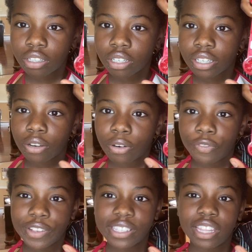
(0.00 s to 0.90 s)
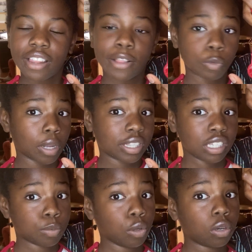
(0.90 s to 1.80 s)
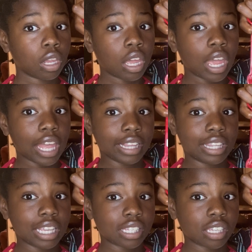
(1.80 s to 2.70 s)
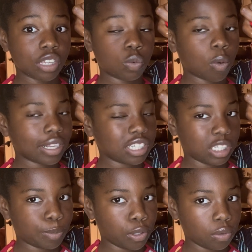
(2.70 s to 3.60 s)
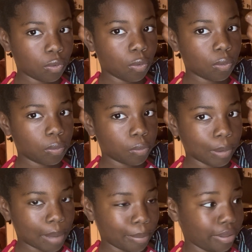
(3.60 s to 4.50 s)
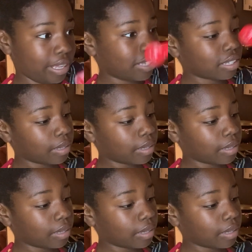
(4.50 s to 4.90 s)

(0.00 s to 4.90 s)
I don't know if you can see that. That's 1 teaspoon, and this is 1 teaspoon. Remember this.